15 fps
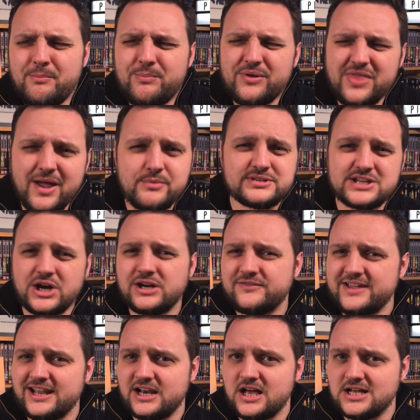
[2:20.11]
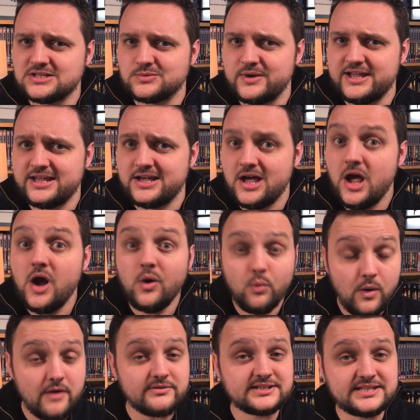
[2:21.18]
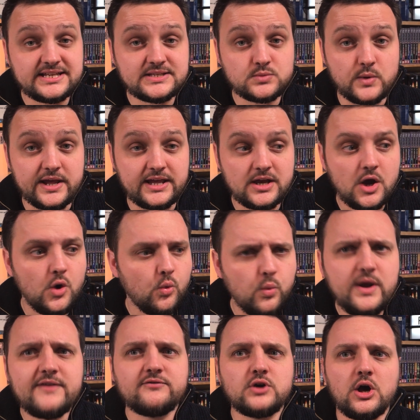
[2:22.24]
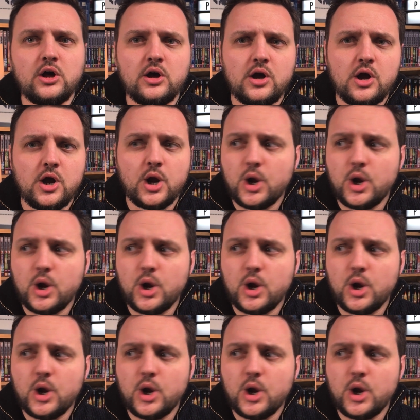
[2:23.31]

But that was kind of it last week. Whereas this week we've got